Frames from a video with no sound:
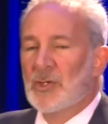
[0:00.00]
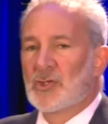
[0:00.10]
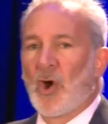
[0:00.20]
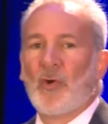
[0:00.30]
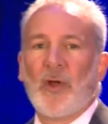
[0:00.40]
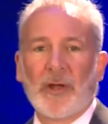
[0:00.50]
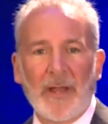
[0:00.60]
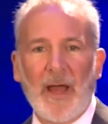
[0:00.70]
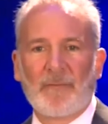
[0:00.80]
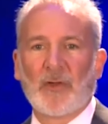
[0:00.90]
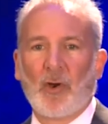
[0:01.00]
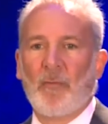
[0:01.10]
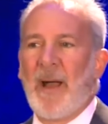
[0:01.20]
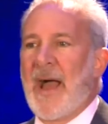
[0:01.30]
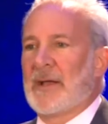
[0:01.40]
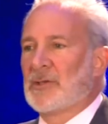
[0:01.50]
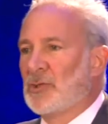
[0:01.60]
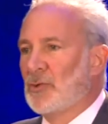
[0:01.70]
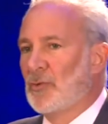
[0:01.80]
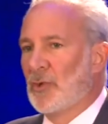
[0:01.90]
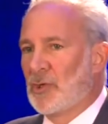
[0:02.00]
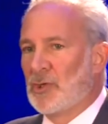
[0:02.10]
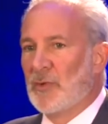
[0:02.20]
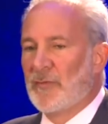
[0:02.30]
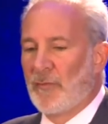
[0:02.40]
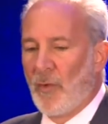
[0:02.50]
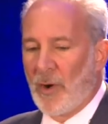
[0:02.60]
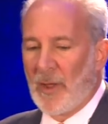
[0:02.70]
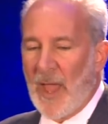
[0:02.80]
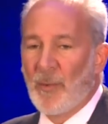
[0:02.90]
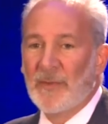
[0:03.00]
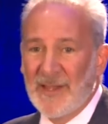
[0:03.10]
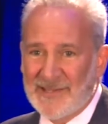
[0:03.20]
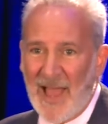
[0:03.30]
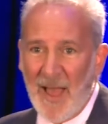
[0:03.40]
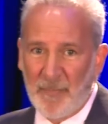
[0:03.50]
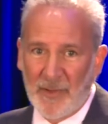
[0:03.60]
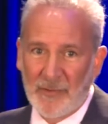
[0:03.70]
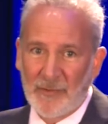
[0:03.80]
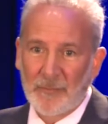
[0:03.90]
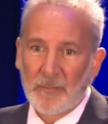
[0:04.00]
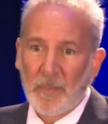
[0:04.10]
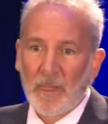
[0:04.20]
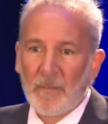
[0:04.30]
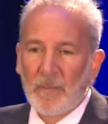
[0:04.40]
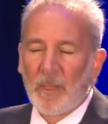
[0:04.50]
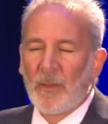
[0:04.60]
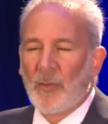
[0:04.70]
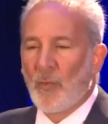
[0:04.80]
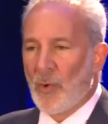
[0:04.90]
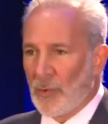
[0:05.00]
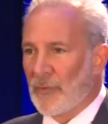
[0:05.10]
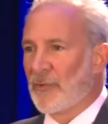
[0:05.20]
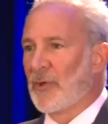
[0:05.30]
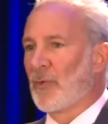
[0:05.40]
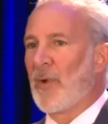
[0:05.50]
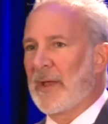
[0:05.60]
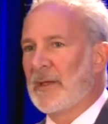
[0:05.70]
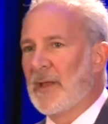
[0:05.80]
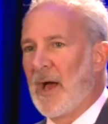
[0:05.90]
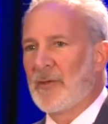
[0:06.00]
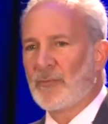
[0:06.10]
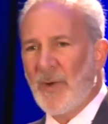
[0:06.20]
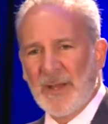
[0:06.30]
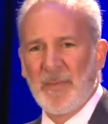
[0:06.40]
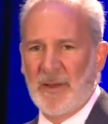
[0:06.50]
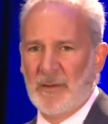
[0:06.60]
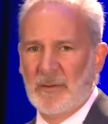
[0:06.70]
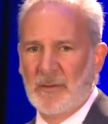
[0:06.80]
So they're going to have to go back to QE4. And when this happens, the world is going to recognize wait a minute.